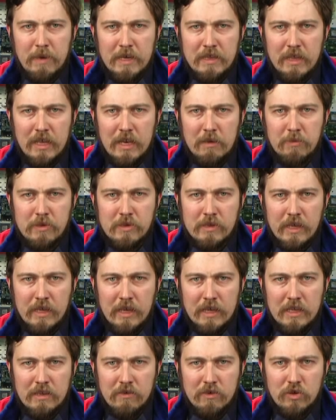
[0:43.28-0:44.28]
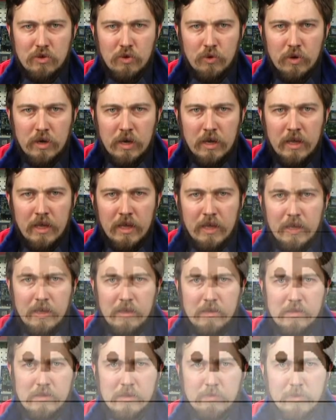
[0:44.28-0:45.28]
the direct current,
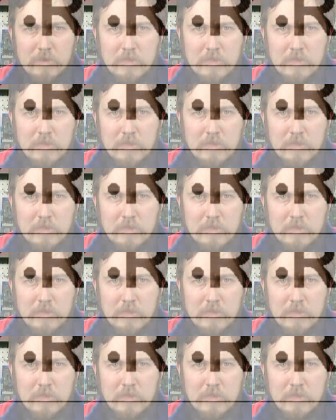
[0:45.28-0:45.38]
due to the